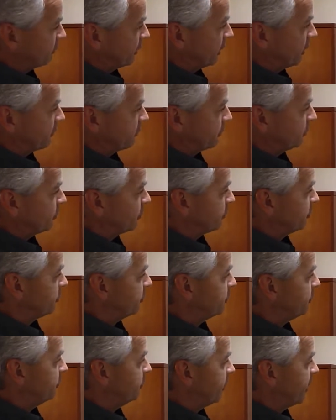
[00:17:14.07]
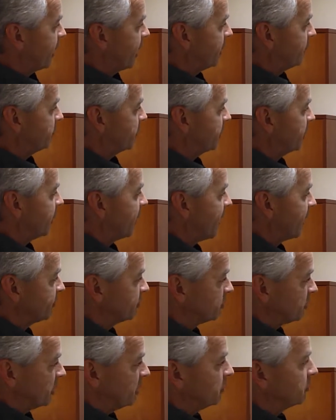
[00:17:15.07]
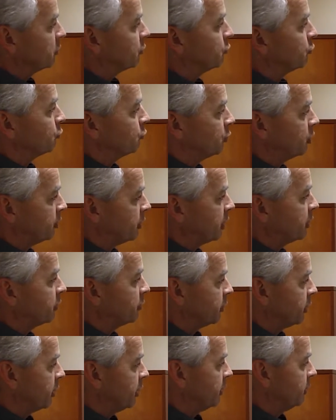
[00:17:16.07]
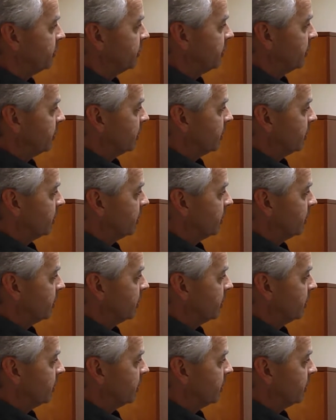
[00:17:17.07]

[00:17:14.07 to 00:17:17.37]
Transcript: things in order to do that, but it has to be really clean